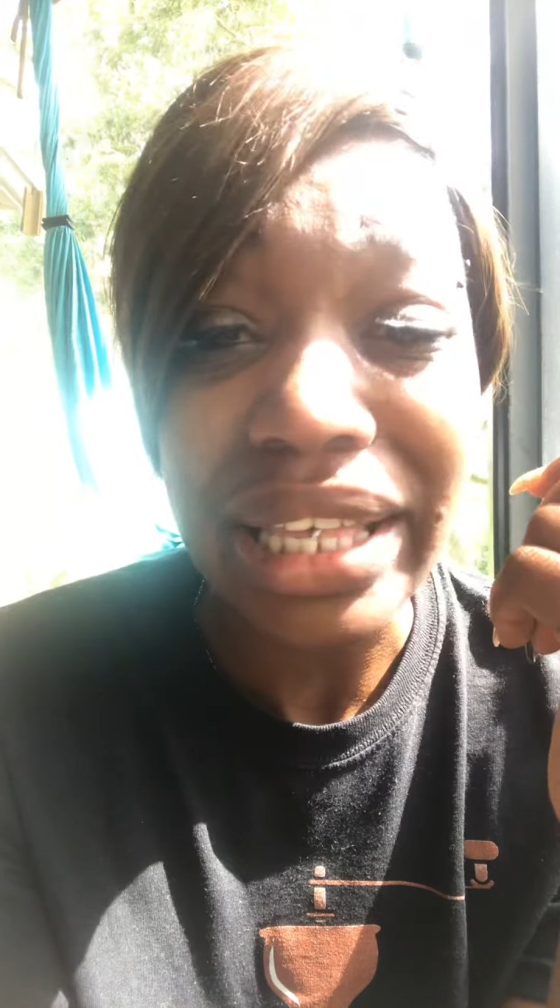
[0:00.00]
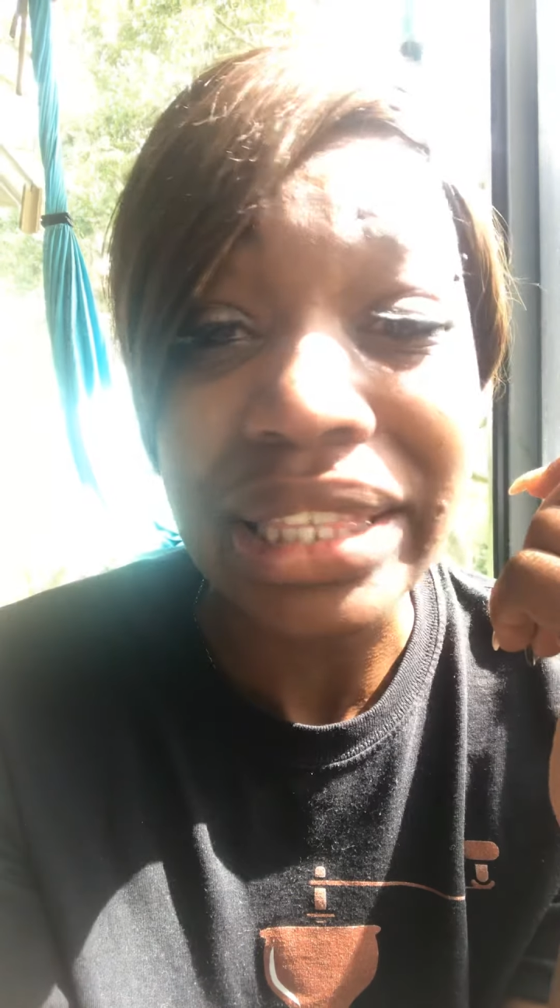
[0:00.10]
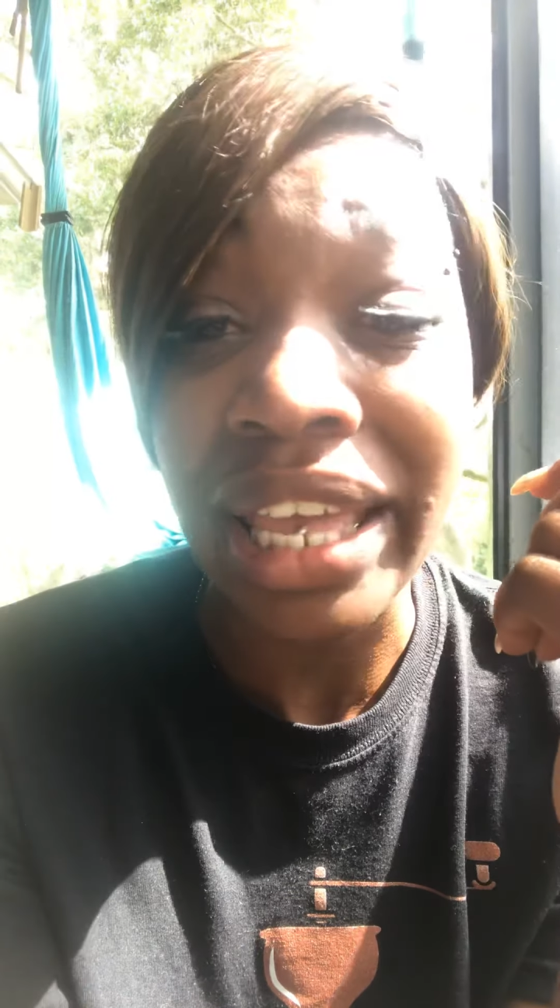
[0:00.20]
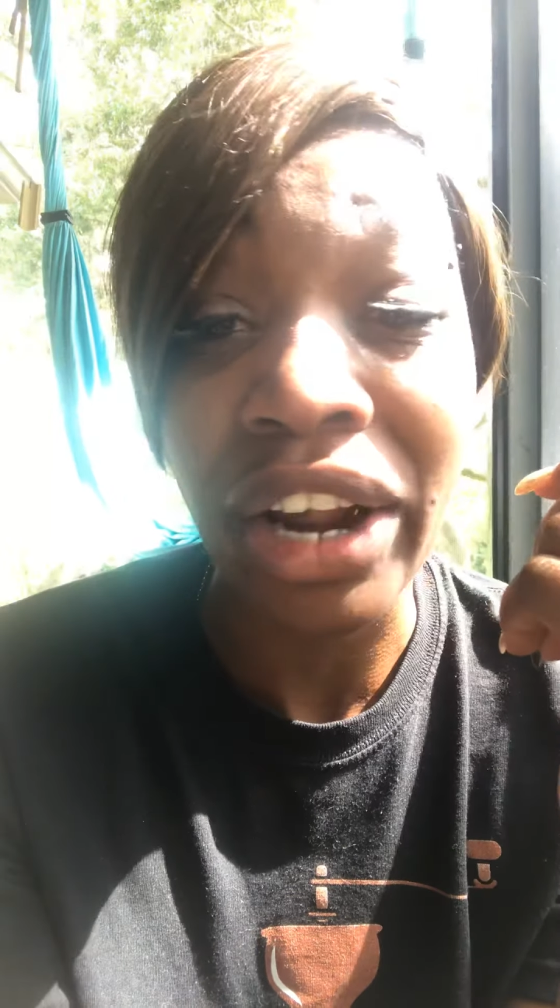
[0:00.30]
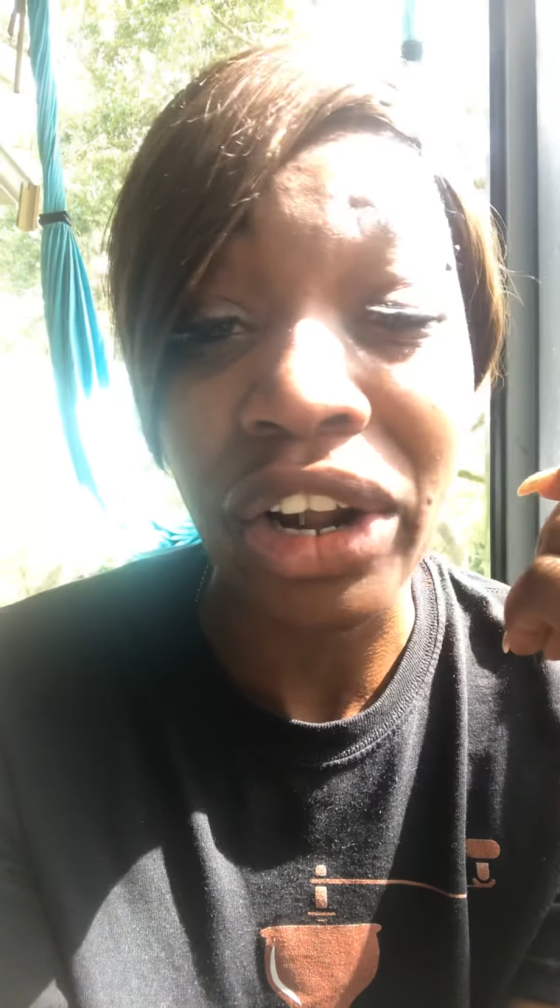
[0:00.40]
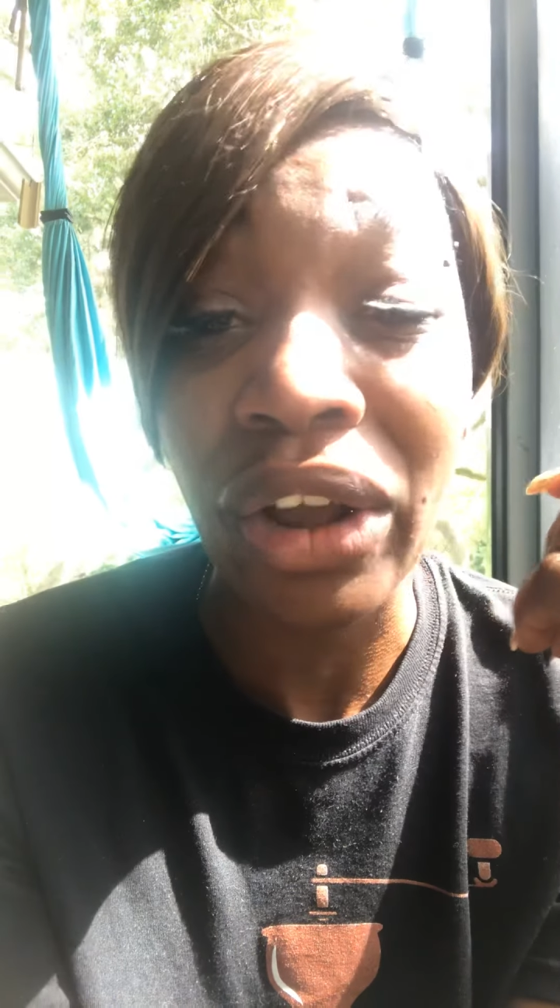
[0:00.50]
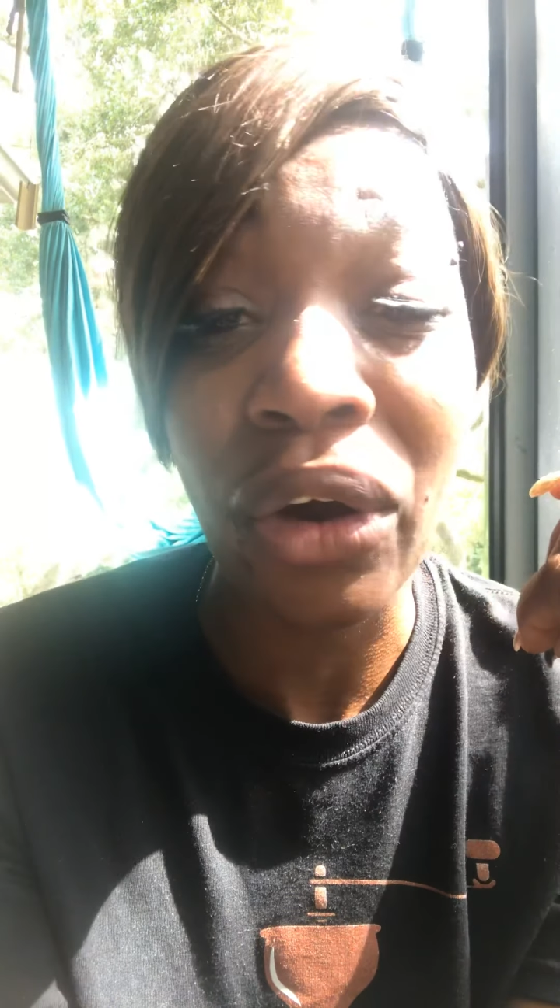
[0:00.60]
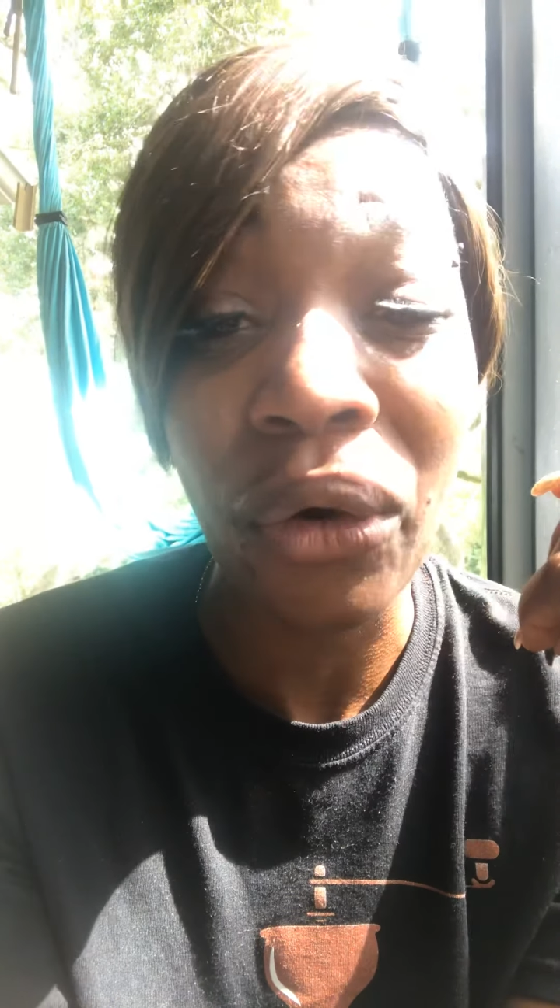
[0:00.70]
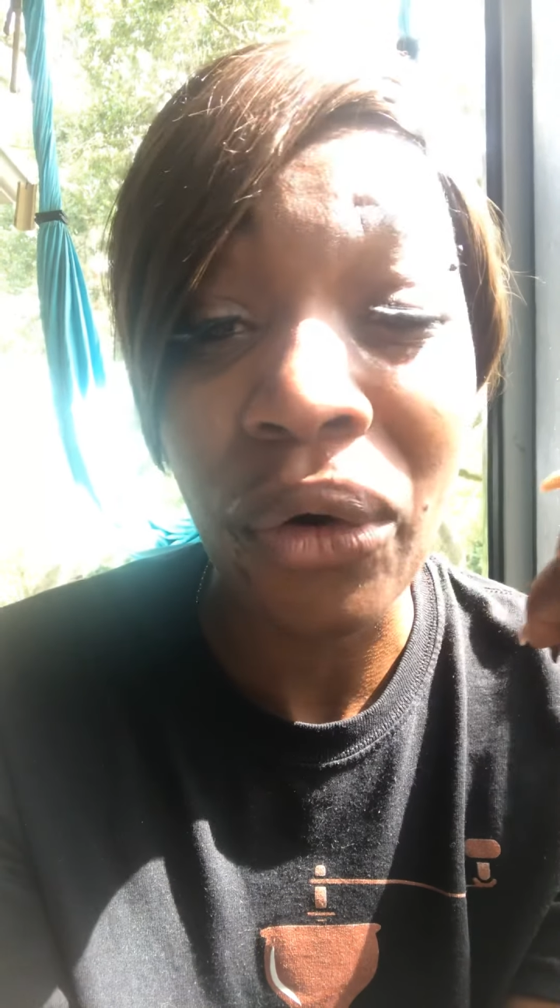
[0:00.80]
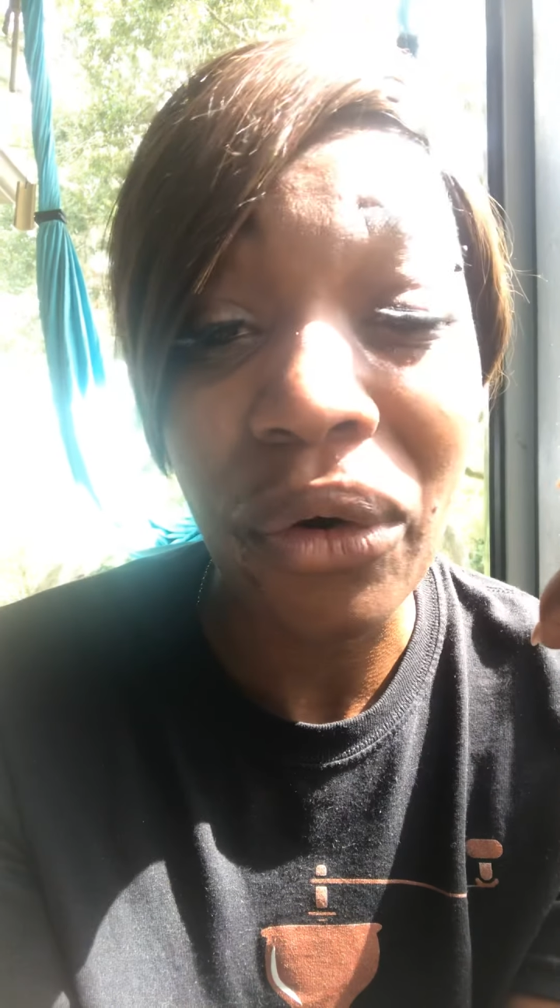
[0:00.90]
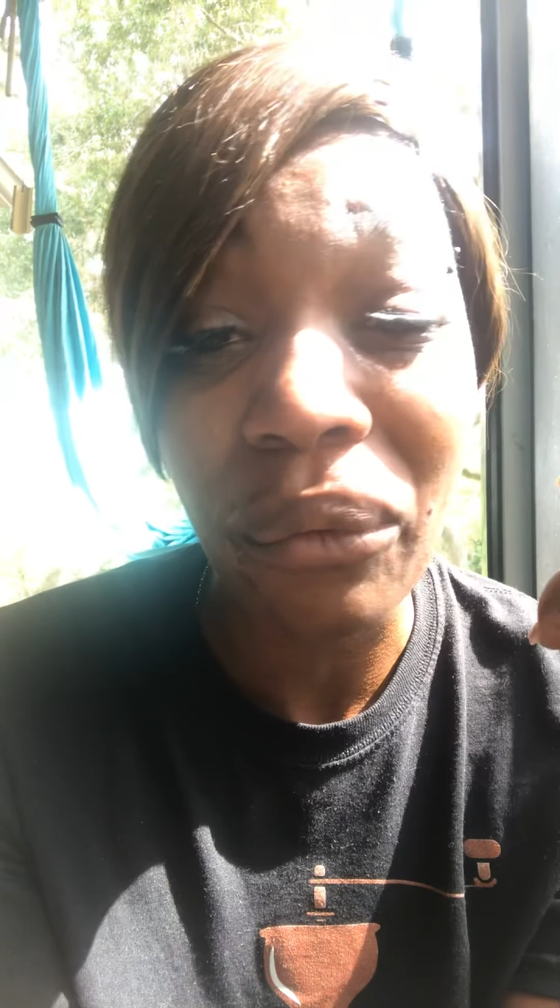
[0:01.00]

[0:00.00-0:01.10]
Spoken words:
they're cool